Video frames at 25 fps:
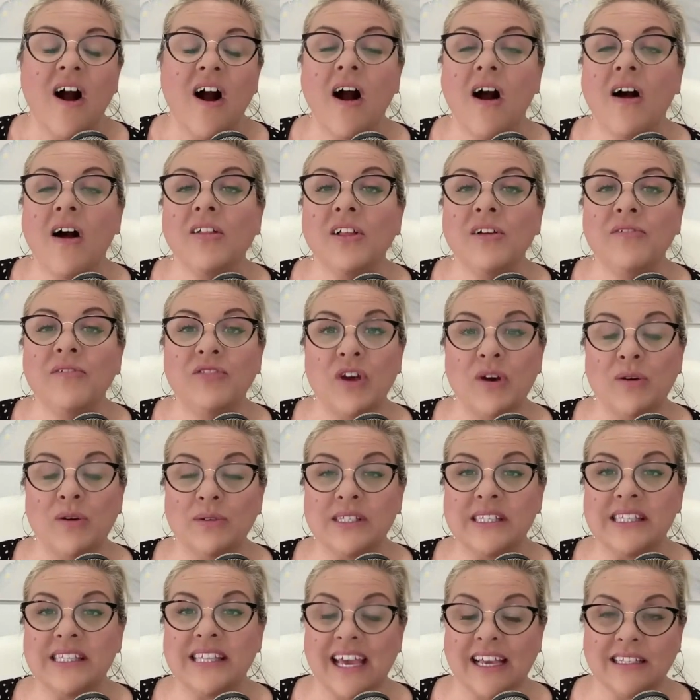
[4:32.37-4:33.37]
All of
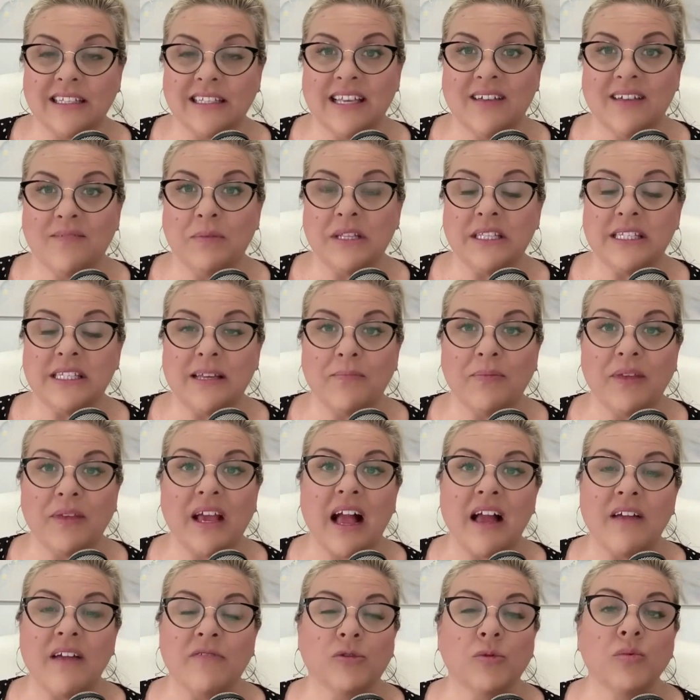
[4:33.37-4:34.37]
those things have been
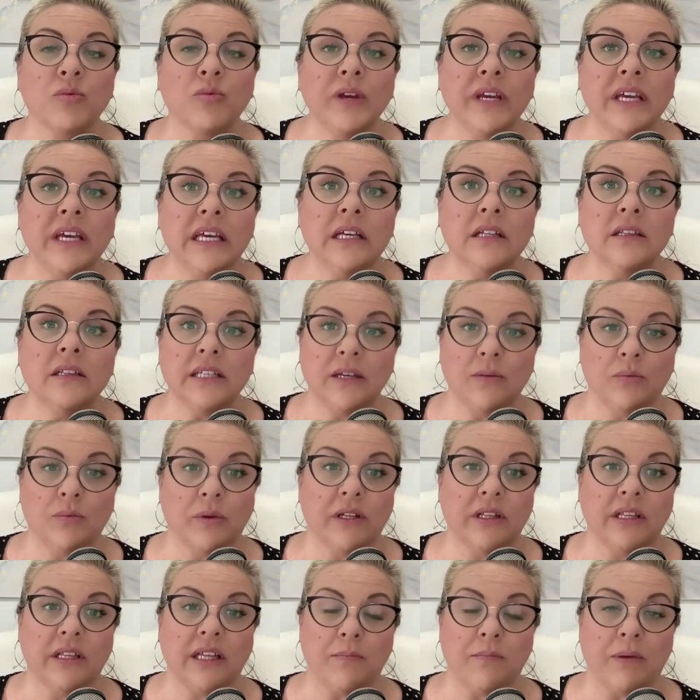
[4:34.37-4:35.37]
something I've really,
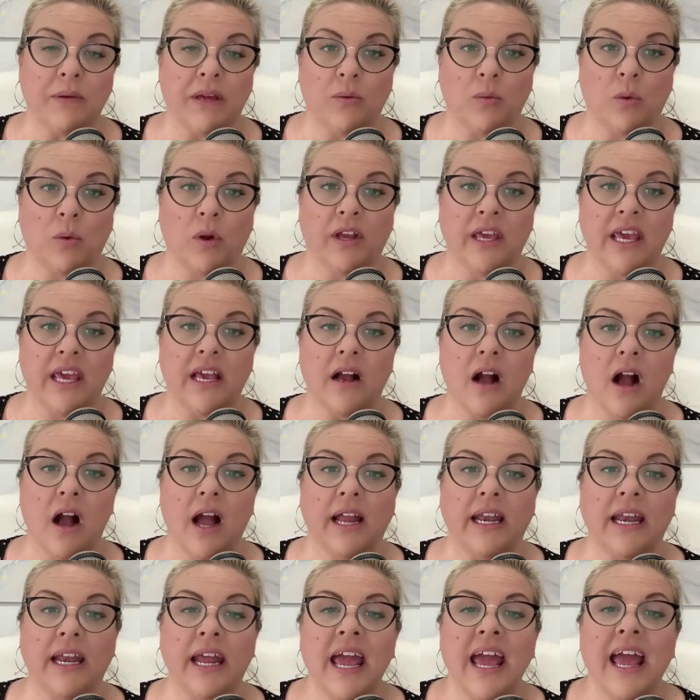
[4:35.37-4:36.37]
really been working
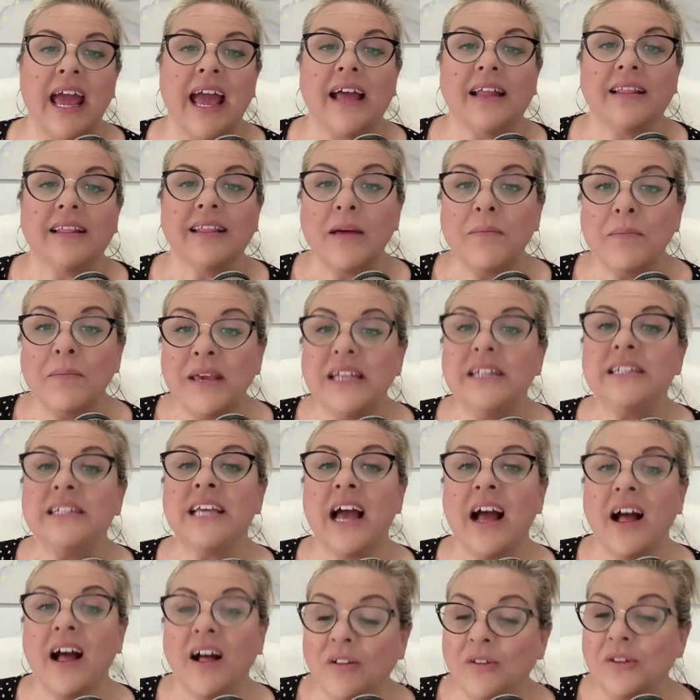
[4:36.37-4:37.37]
on. And let me
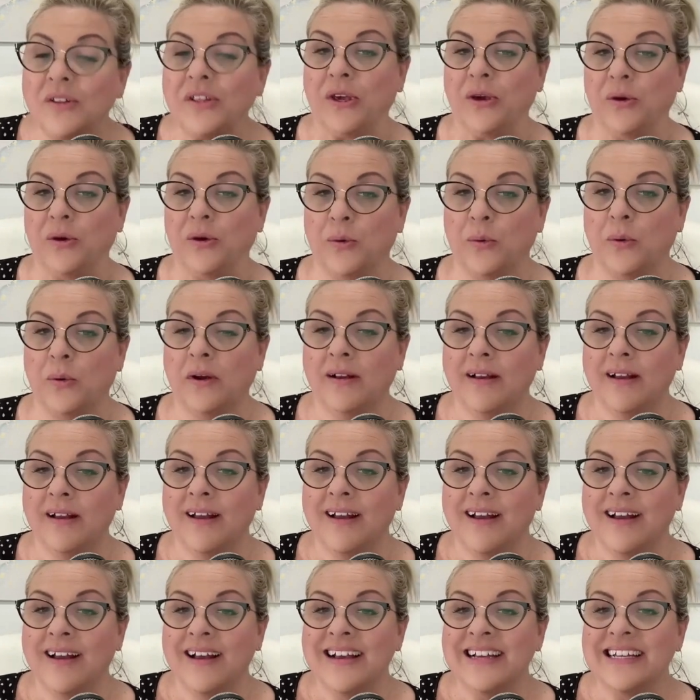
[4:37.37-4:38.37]
tell you,
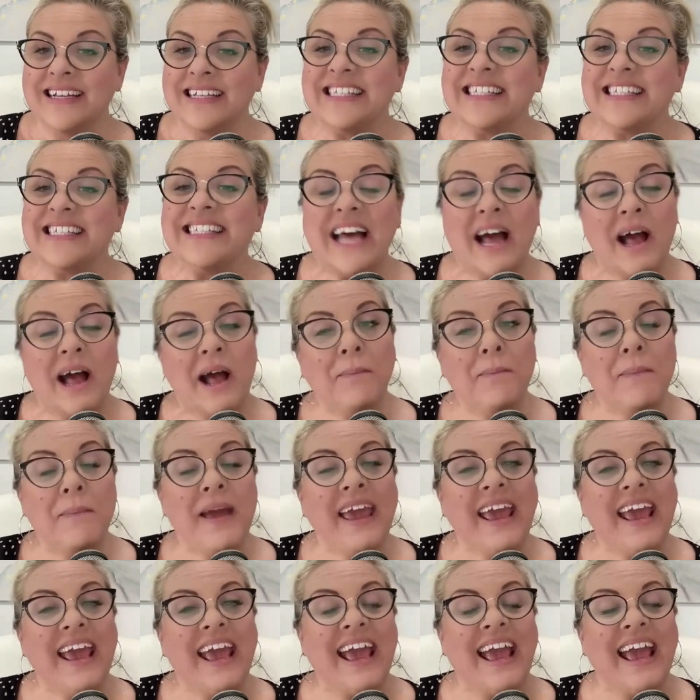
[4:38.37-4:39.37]
some
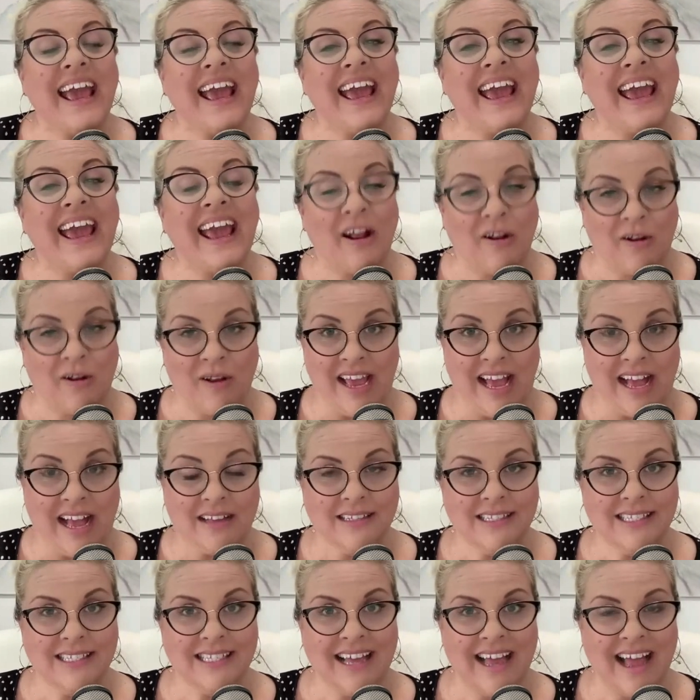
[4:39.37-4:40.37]

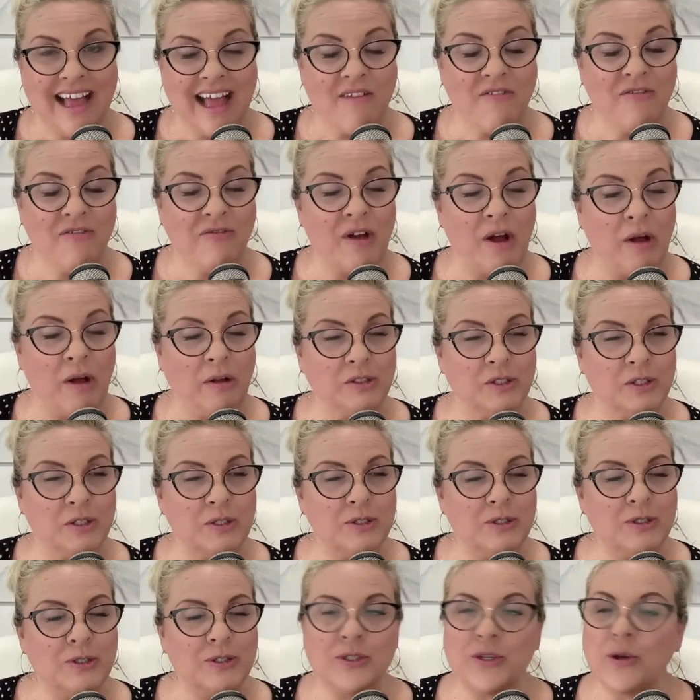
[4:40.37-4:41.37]
areas have felt
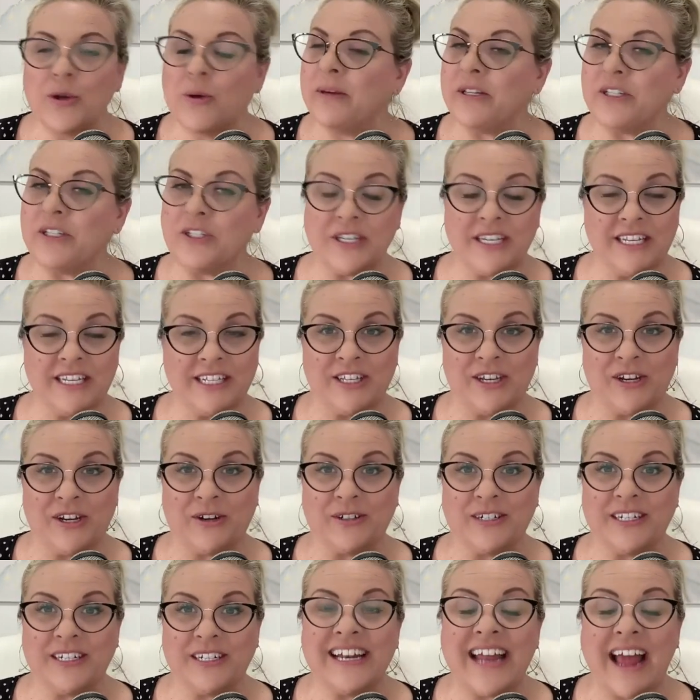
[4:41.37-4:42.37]
so much
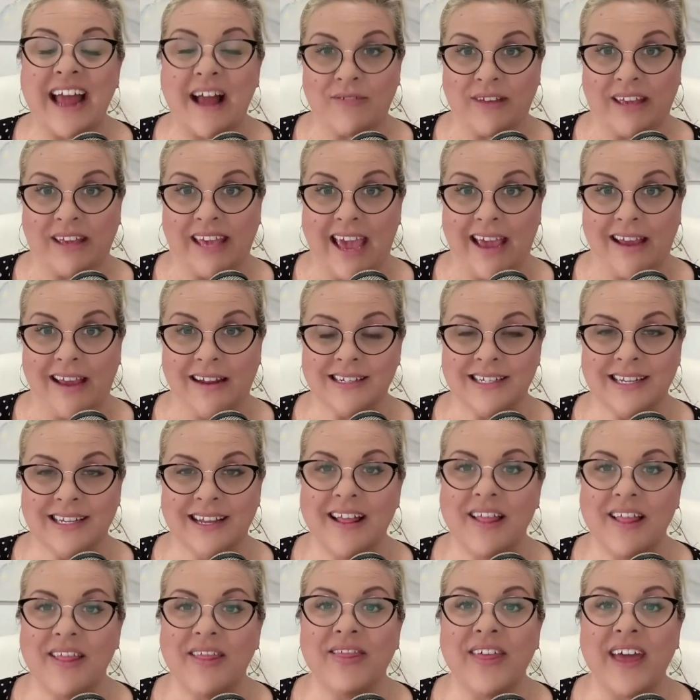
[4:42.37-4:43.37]
easier to navigate
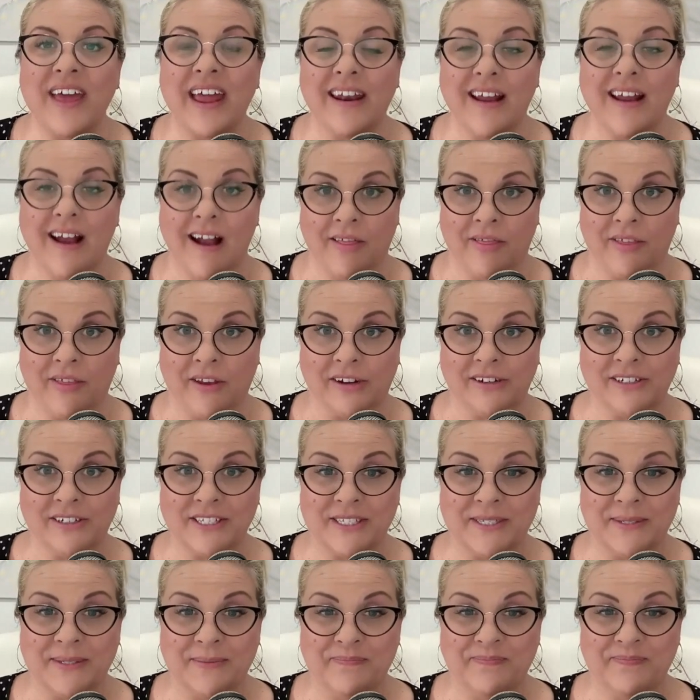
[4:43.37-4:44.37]
than
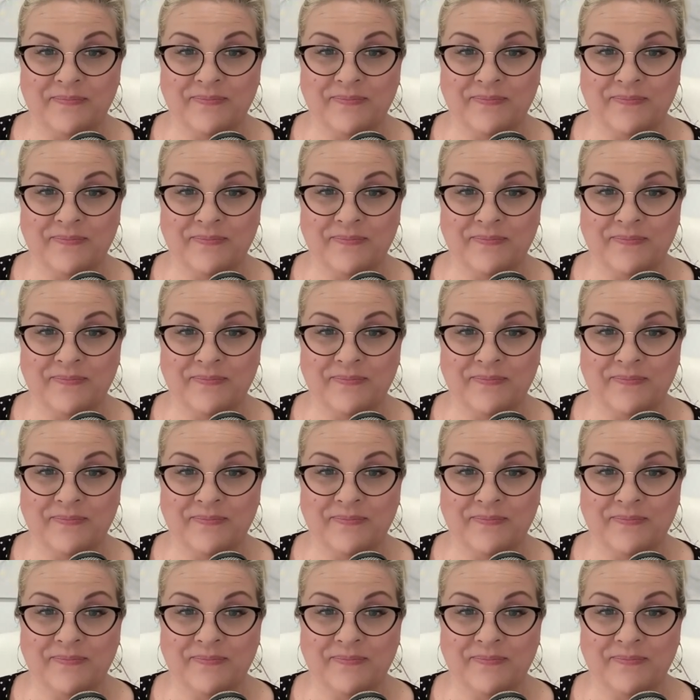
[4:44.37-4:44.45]
others.